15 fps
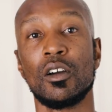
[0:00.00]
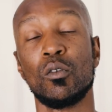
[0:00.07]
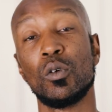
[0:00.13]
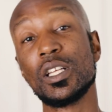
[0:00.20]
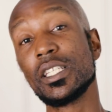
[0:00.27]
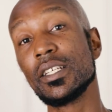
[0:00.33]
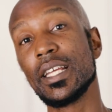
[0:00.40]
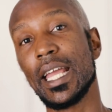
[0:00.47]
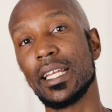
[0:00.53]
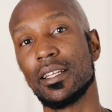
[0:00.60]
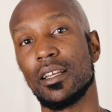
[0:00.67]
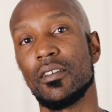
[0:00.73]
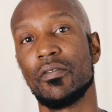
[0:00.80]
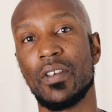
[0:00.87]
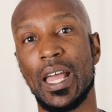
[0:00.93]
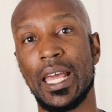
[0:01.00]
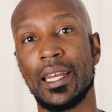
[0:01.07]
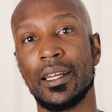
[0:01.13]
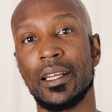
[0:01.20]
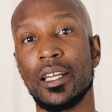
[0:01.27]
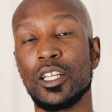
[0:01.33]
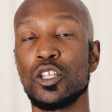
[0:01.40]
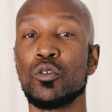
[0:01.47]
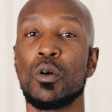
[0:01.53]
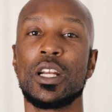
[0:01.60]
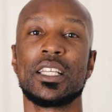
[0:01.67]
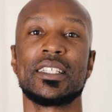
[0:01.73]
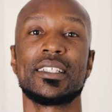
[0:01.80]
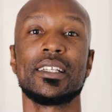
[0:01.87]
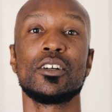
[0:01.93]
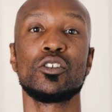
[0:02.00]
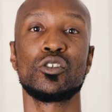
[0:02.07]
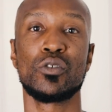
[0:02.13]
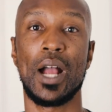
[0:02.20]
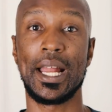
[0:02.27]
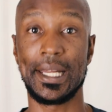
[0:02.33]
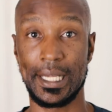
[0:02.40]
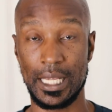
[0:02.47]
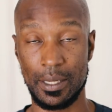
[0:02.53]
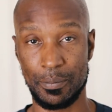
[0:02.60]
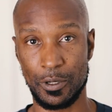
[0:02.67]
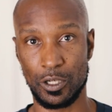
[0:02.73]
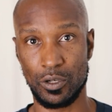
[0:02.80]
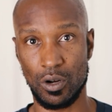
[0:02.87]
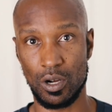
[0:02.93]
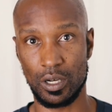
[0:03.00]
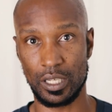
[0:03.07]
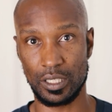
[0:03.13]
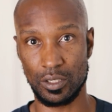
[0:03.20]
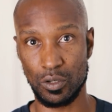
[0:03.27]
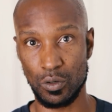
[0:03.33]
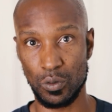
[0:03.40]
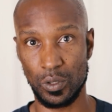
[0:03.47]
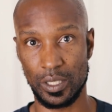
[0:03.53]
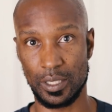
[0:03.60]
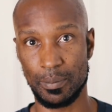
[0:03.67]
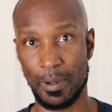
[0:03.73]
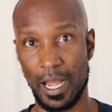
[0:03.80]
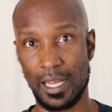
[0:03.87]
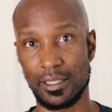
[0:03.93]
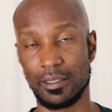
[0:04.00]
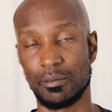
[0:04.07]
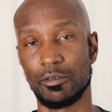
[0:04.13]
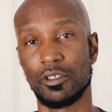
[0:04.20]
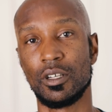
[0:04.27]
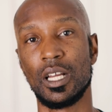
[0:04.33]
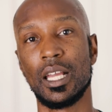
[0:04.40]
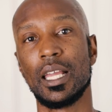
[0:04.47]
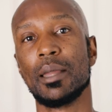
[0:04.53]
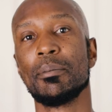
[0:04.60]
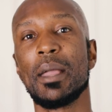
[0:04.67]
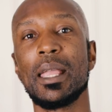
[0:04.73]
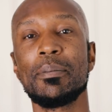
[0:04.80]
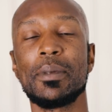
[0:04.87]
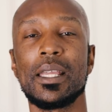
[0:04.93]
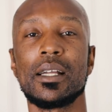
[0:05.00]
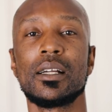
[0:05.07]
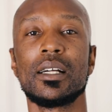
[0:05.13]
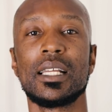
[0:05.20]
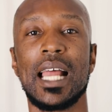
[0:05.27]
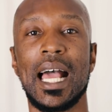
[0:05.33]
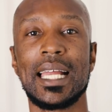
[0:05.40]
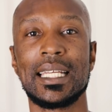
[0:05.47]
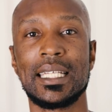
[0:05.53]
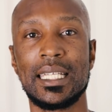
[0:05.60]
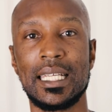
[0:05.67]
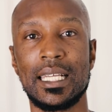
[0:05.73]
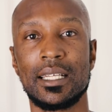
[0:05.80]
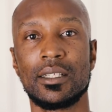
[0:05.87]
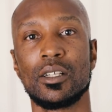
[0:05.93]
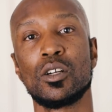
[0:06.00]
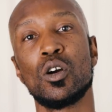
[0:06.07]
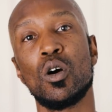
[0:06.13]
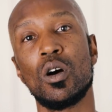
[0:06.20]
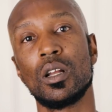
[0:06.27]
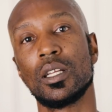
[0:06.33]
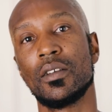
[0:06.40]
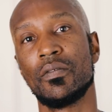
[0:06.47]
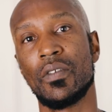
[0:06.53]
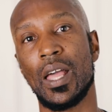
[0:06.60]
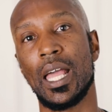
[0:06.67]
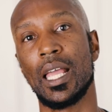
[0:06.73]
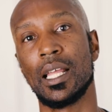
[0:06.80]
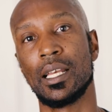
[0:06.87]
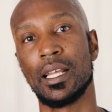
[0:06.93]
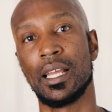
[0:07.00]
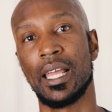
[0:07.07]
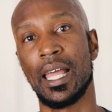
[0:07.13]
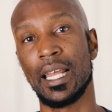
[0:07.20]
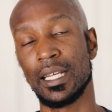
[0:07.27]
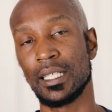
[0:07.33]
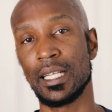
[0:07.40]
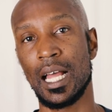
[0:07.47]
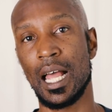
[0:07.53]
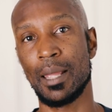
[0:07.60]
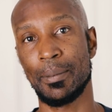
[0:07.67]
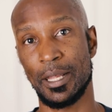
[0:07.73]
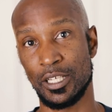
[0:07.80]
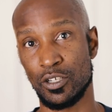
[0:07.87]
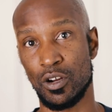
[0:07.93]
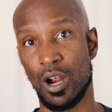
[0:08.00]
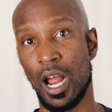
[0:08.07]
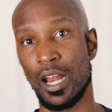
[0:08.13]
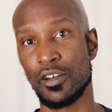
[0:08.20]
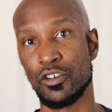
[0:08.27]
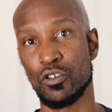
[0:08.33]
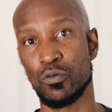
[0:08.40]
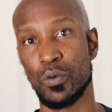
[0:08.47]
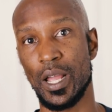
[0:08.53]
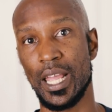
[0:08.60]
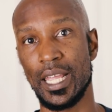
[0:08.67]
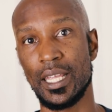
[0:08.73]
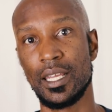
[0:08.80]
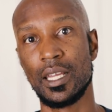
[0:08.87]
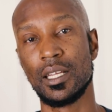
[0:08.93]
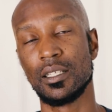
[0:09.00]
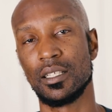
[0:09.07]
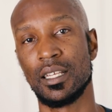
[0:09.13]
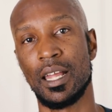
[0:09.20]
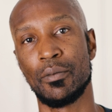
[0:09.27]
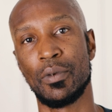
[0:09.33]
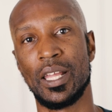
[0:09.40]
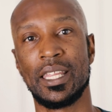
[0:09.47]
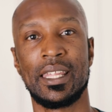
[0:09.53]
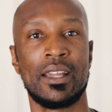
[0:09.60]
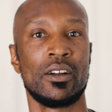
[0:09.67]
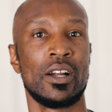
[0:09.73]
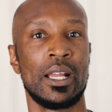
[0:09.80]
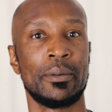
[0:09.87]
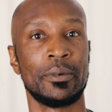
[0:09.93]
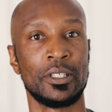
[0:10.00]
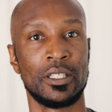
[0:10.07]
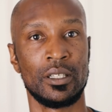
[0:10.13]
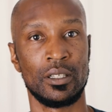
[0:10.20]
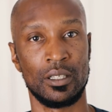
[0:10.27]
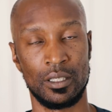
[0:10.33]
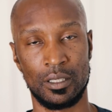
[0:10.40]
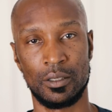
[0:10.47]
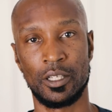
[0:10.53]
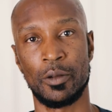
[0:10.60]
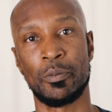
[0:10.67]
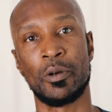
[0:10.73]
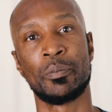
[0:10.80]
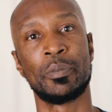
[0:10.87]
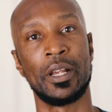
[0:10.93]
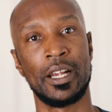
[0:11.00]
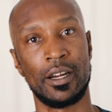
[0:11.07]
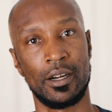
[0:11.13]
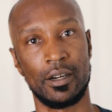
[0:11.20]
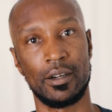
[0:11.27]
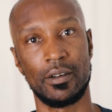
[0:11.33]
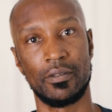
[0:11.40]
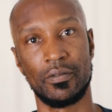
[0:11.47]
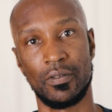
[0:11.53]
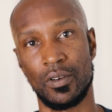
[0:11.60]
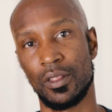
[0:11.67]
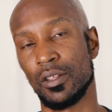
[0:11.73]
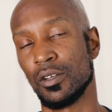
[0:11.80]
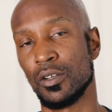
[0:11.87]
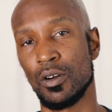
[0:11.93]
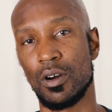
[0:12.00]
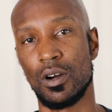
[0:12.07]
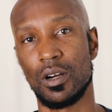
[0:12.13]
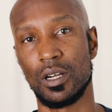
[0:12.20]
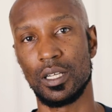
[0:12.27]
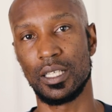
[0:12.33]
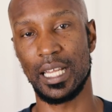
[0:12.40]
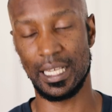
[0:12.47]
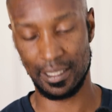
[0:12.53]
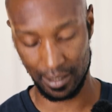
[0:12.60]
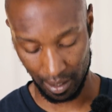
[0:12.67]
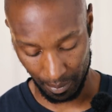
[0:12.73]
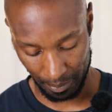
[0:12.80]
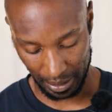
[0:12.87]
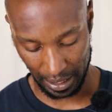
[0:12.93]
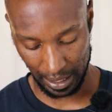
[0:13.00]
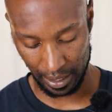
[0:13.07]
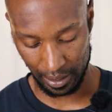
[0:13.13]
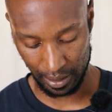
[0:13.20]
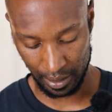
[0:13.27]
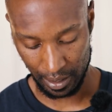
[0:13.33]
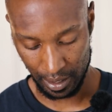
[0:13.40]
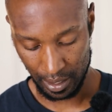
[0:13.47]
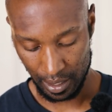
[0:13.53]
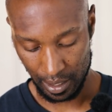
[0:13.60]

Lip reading: Once you get to the vet, you want to still try to keep your dog as cool as possible. It may be a good idea to call the vet in ahead of time as you're on your way, so that way they're able to prepare for the dog that's coming in.